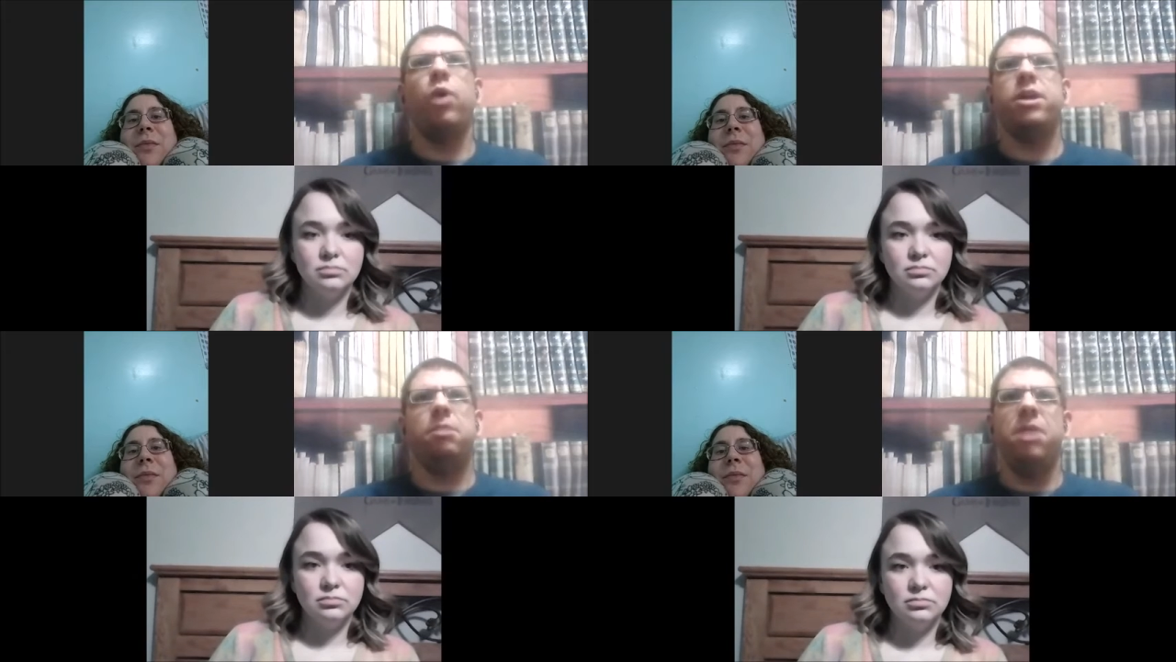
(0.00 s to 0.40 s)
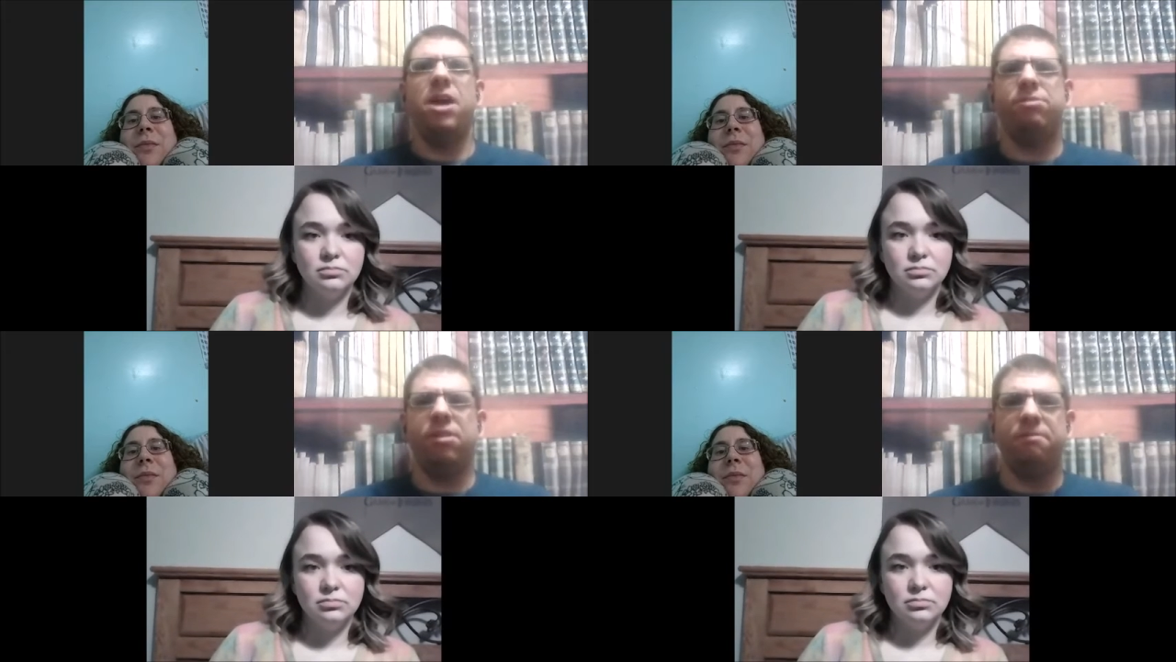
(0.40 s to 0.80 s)
Speaker 1: quite an
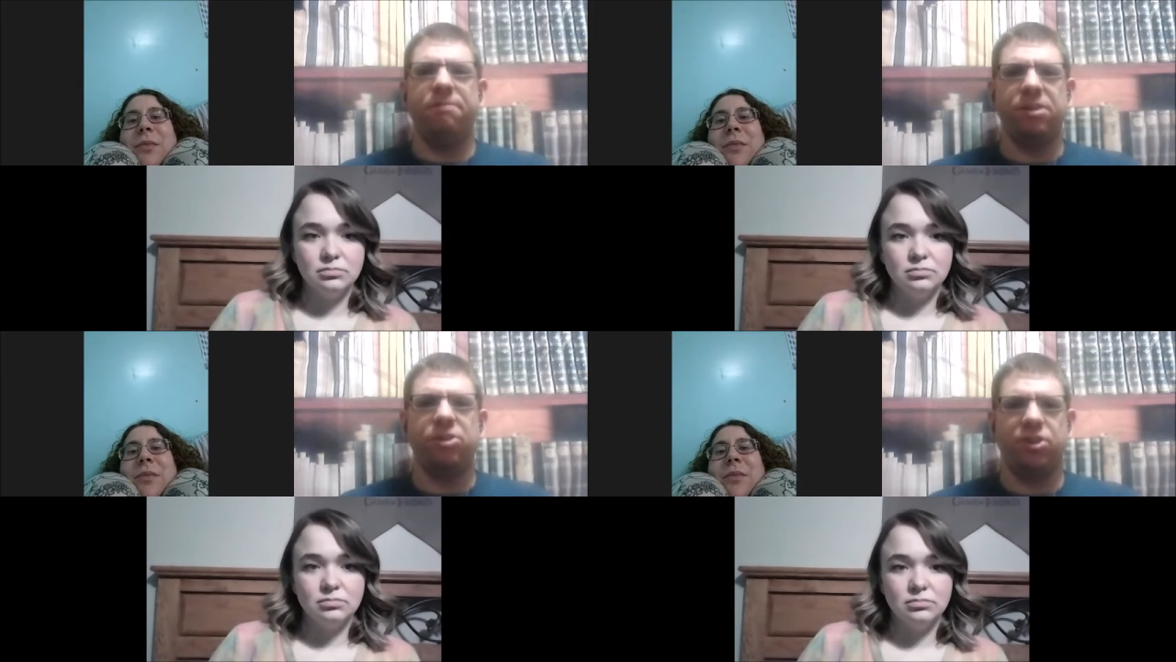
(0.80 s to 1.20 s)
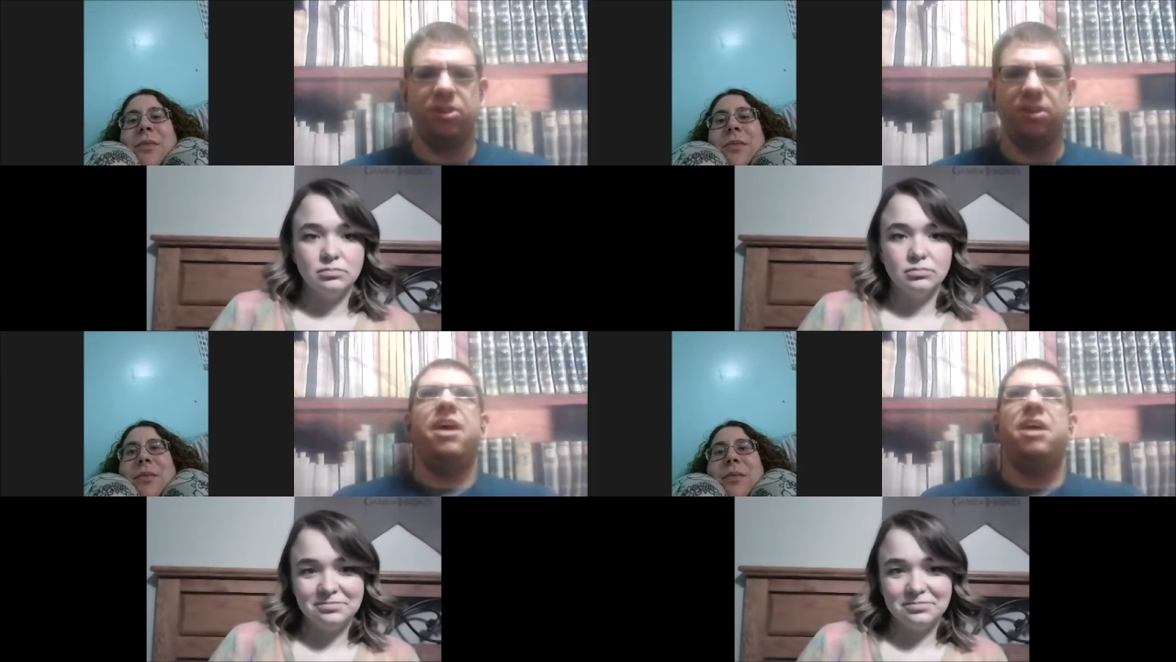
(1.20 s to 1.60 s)
amazing
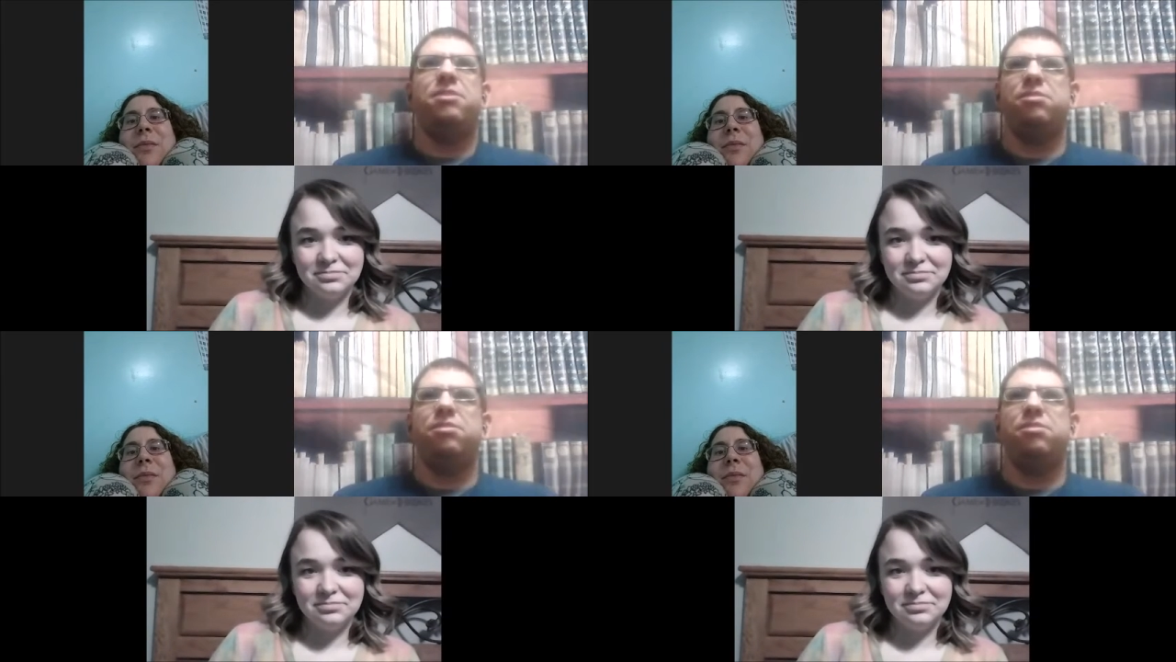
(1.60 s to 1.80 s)
adventure. Uh,